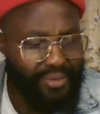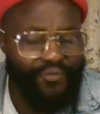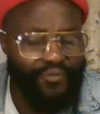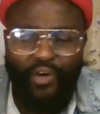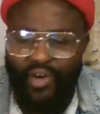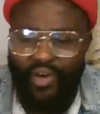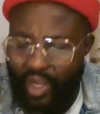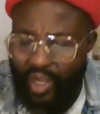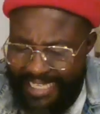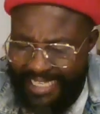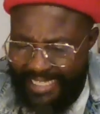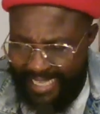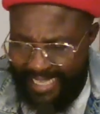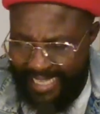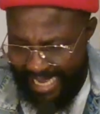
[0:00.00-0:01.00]

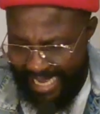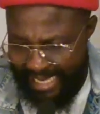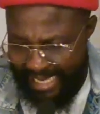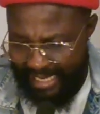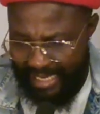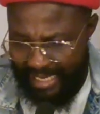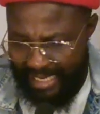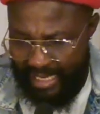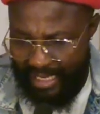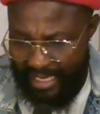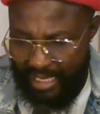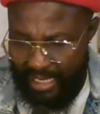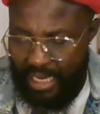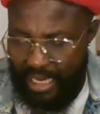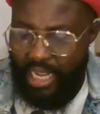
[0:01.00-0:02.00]
nothing's sake.
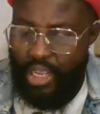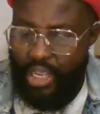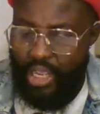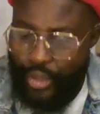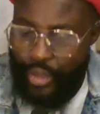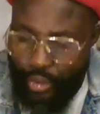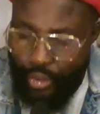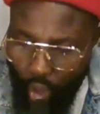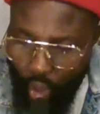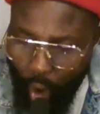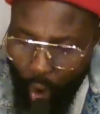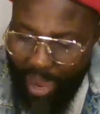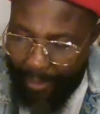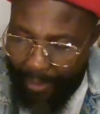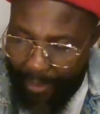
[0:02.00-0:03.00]
You know
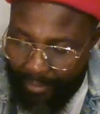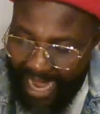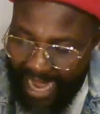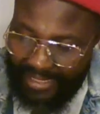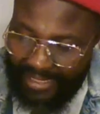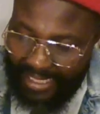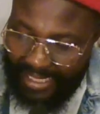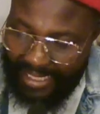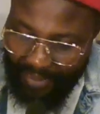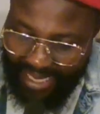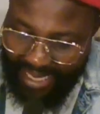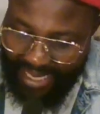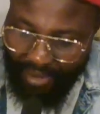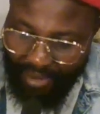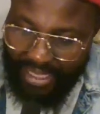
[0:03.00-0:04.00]
where Mazi Nnamdi
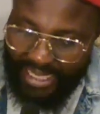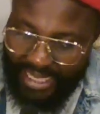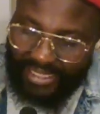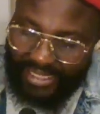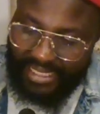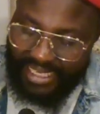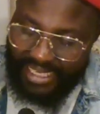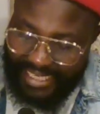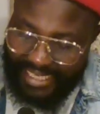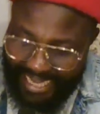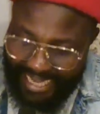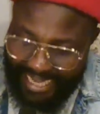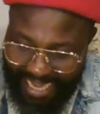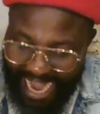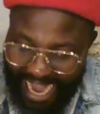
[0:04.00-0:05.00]
Kanu is in
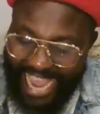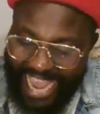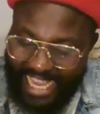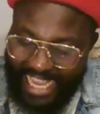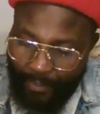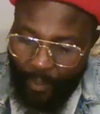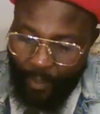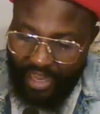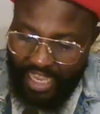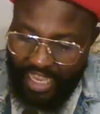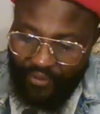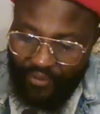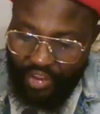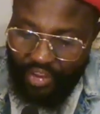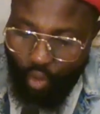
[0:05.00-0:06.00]
DSN. I keep on
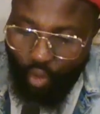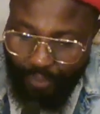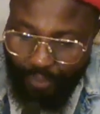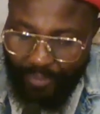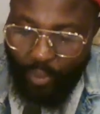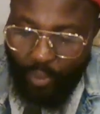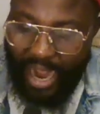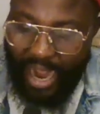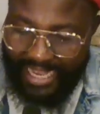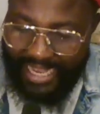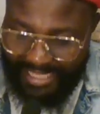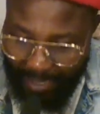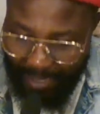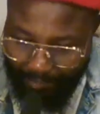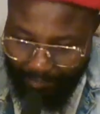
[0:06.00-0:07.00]
giving you people an
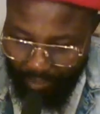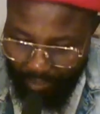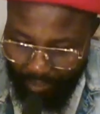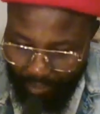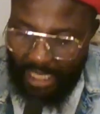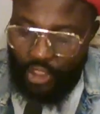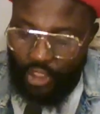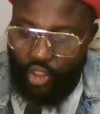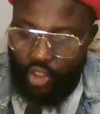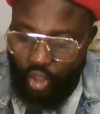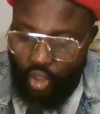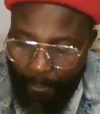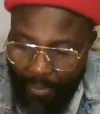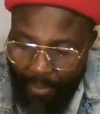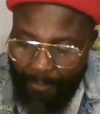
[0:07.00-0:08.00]
example.
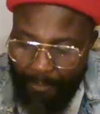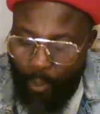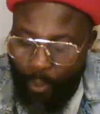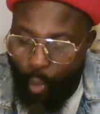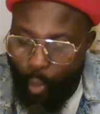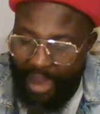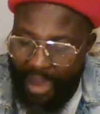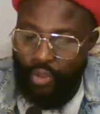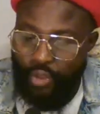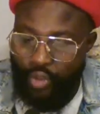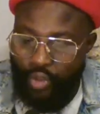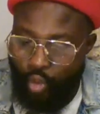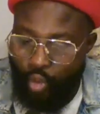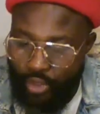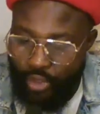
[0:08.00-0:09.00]
Some people went to
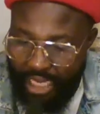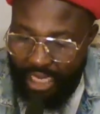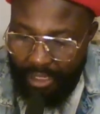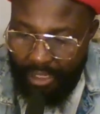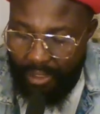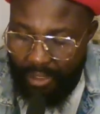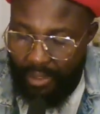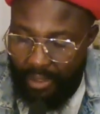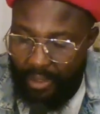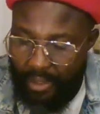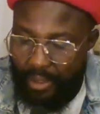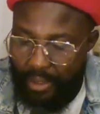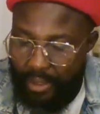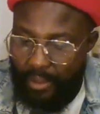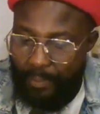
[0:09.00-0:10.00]
Kuje
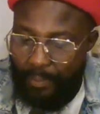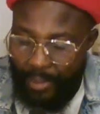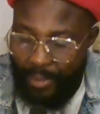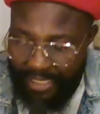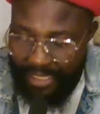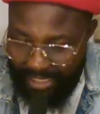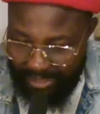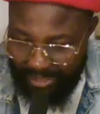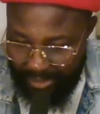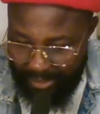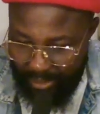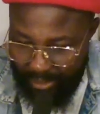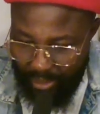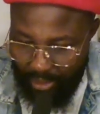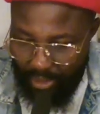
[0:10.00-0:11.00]
prison
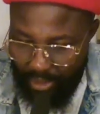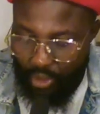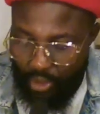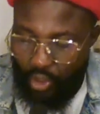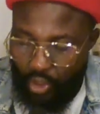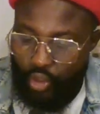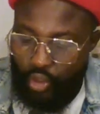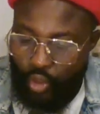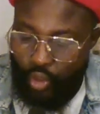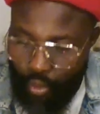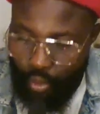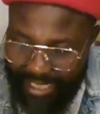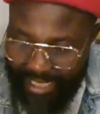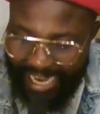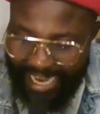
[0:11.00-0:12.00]
to
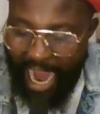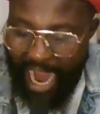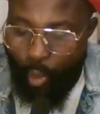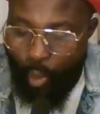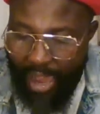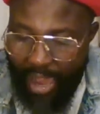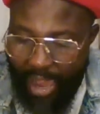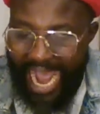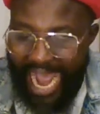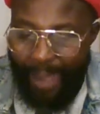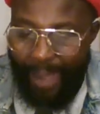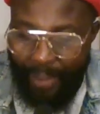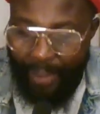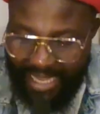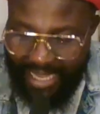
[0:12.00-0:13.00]
take away
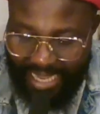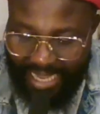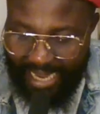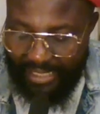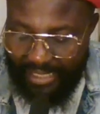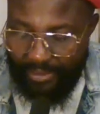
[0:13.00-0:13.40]
Abakiyari,